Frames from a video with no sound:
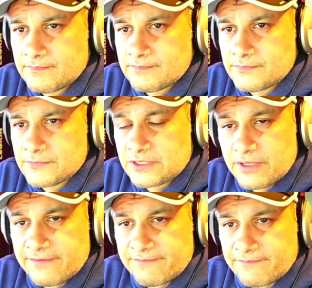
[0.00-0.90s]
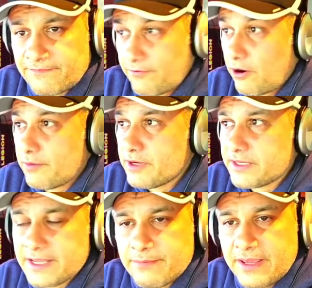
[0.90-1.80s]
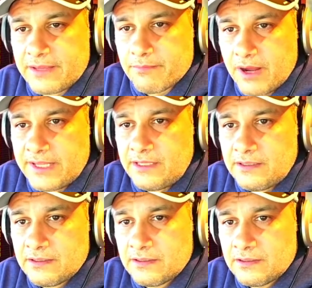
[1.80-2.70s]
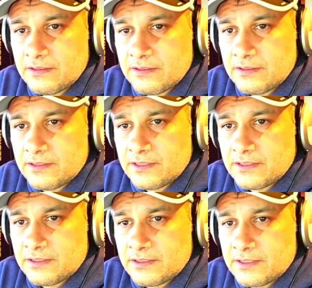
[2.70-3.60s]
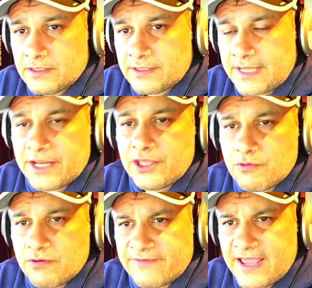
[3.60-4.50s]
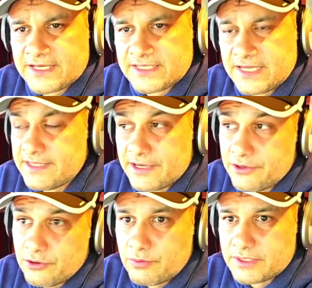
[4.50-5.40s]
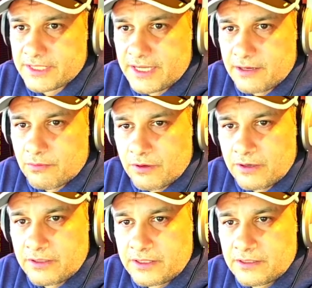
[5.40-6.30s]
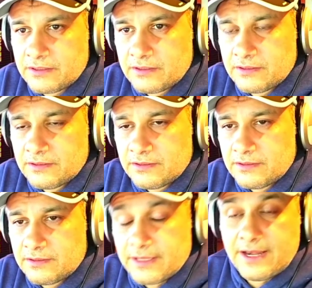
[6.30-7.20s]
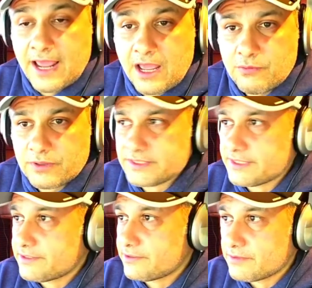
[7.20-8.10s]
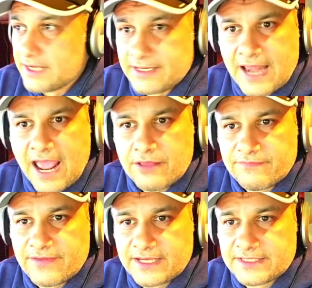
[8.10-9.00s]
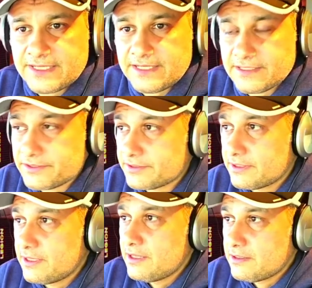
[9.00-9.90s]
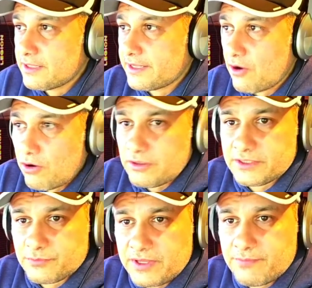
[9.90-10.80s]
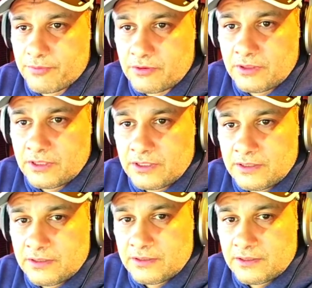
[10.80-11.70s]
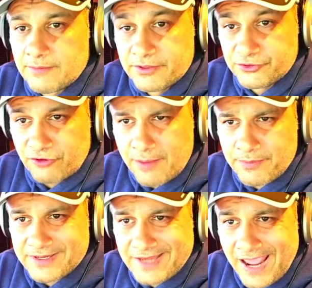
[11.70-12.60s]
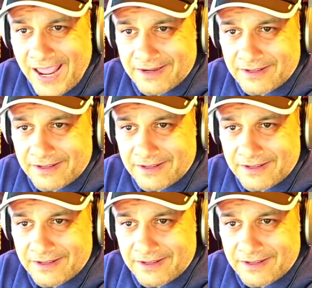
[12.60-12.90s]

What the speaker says: So that pharma can make money? Getting you a vaccine they knew wasn't going to work. And now what does it do? Now the vaccine is like all these people have been dropping dead.